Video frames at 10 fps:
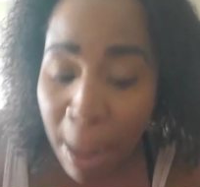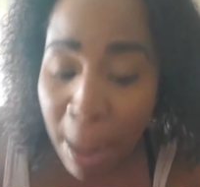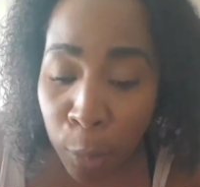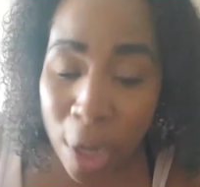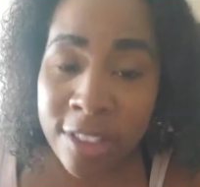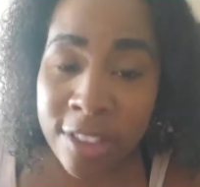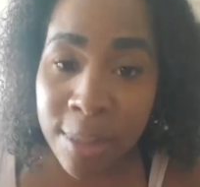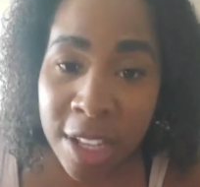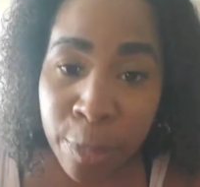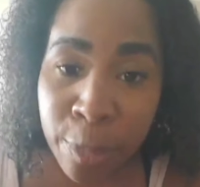that
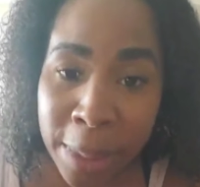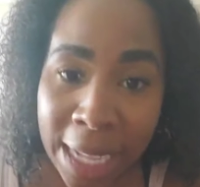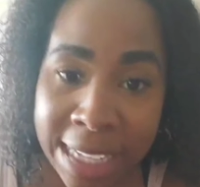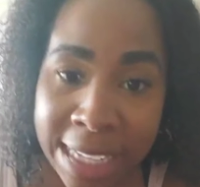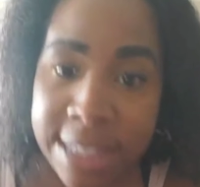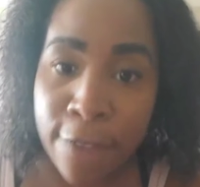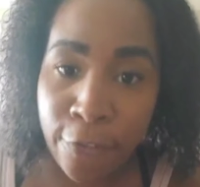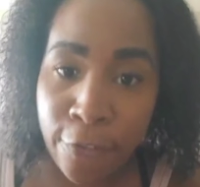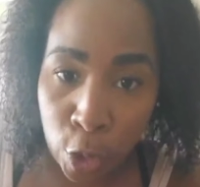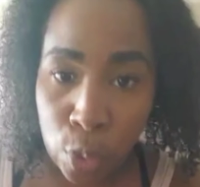brings him his plates
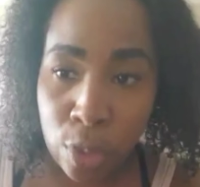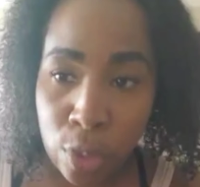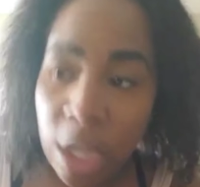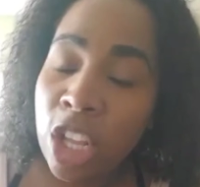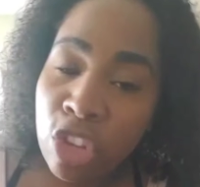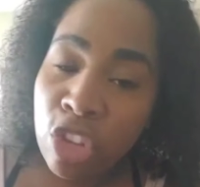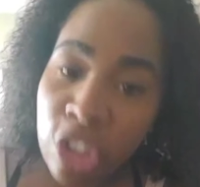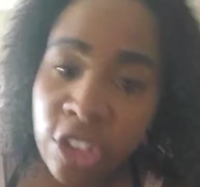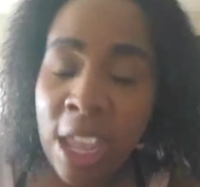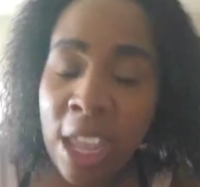of food
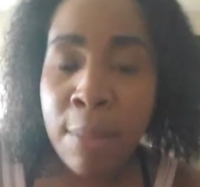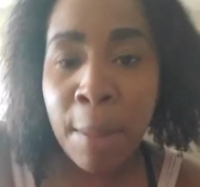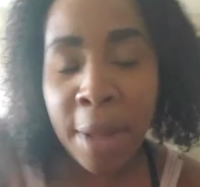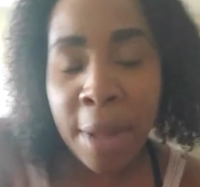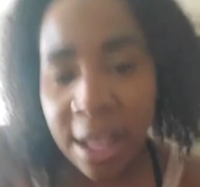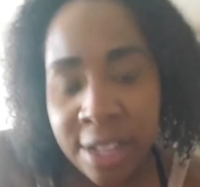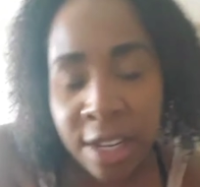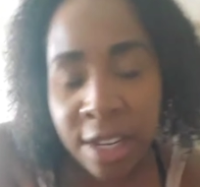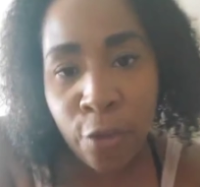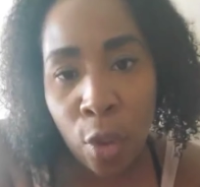just came up
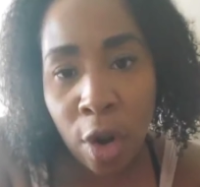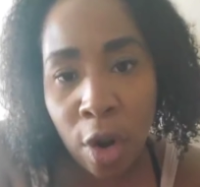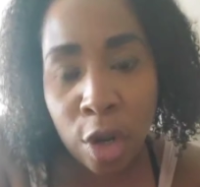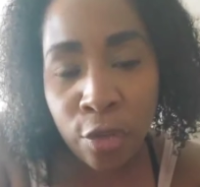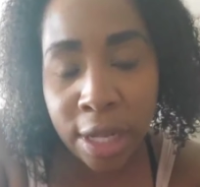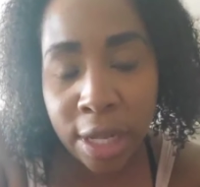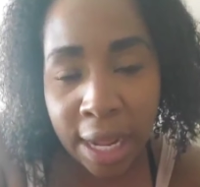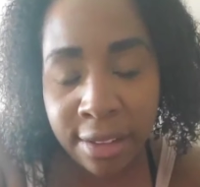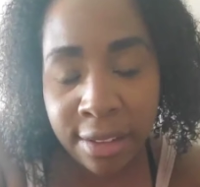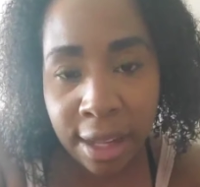positive for
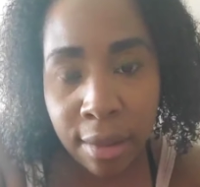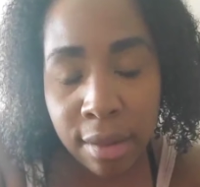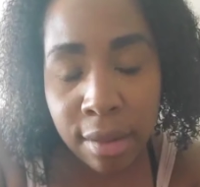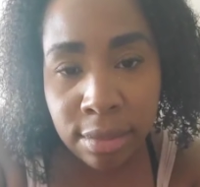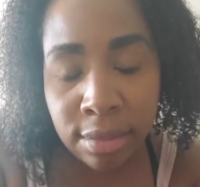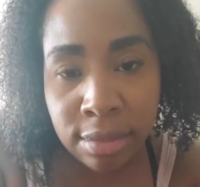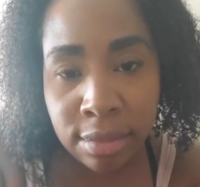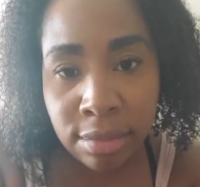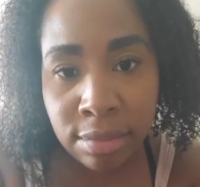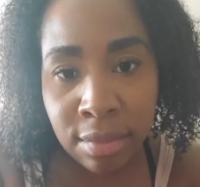COVID-19
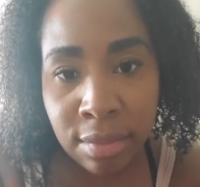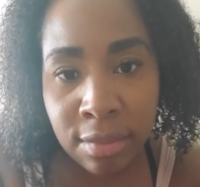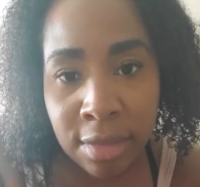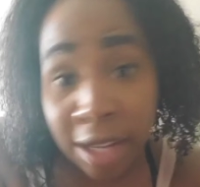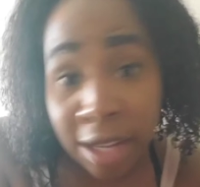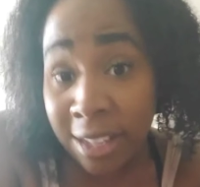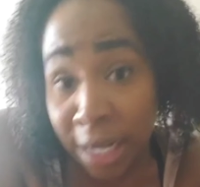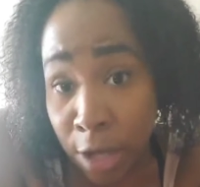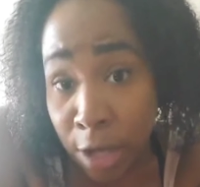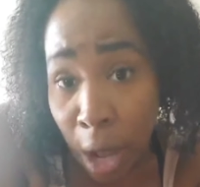because
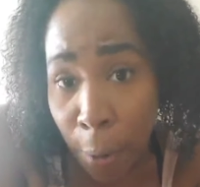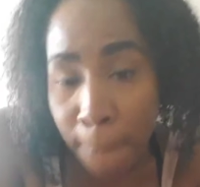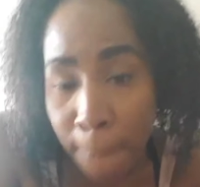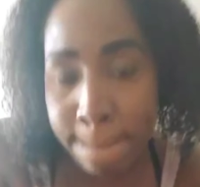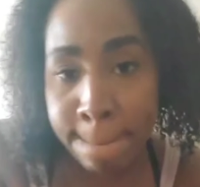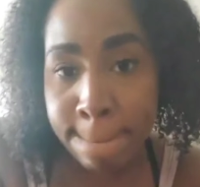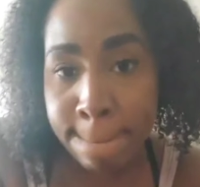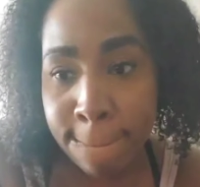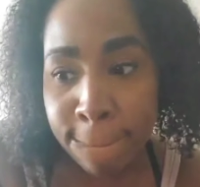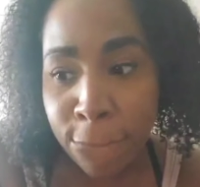he didn't know.
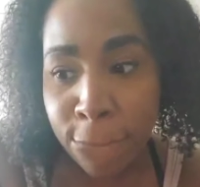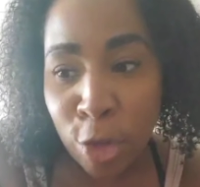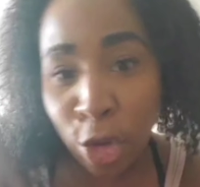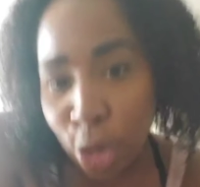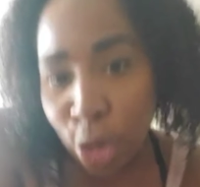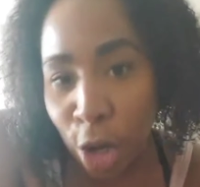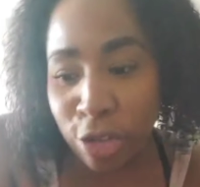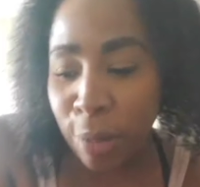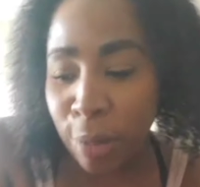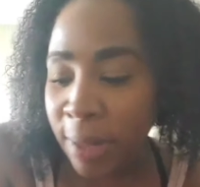So you
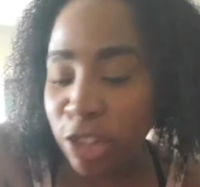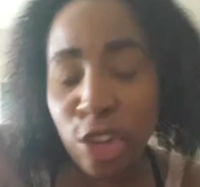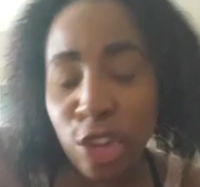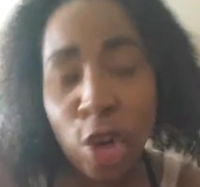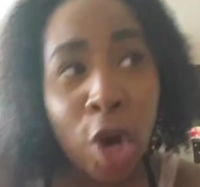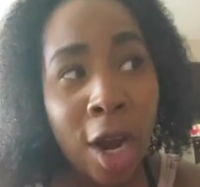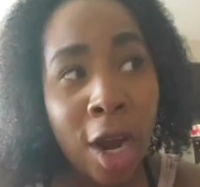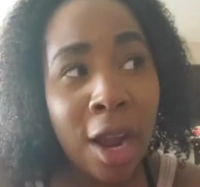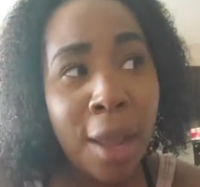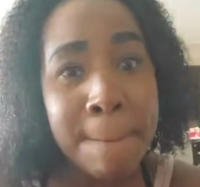go to the beach,
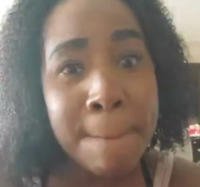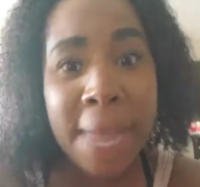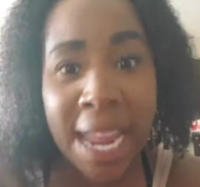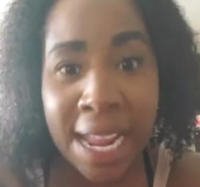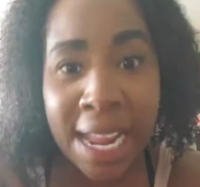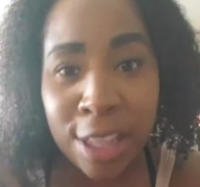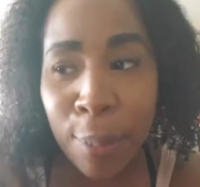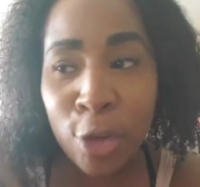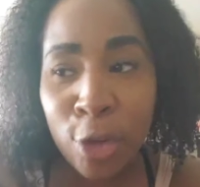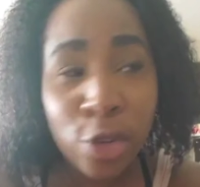your maid,
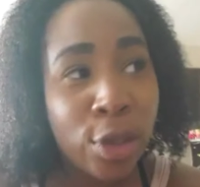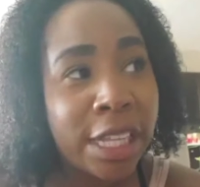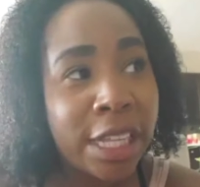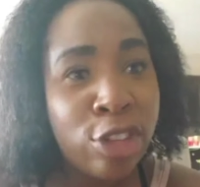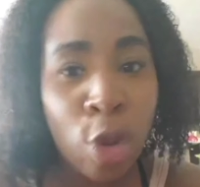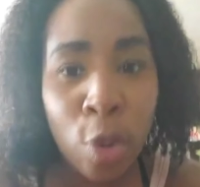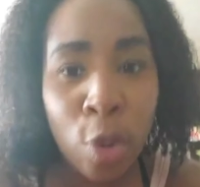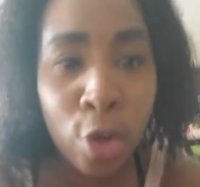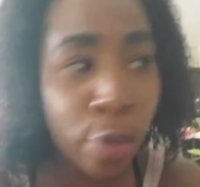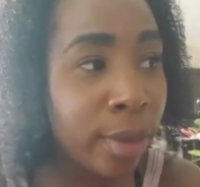the person who cleaned your
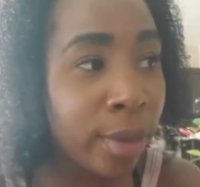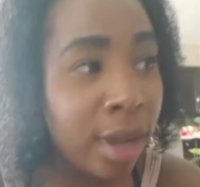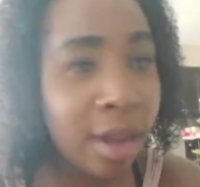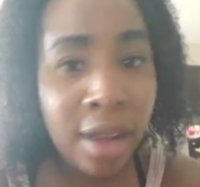room,